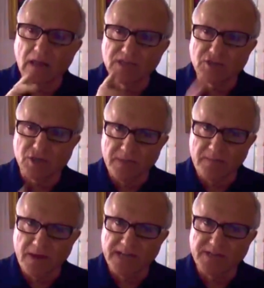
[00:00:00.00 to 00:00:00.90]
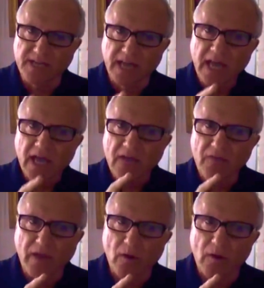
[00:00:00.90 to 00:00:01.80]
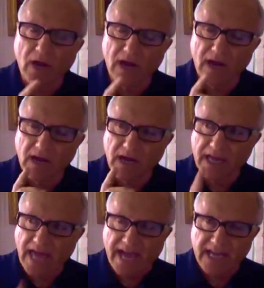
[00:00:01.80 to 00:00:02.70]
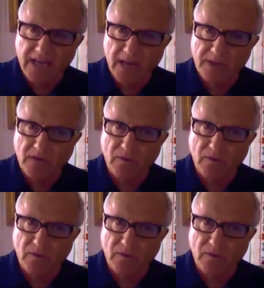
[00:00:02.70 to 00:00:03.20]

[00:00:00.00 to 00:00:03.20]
legitimizing their academic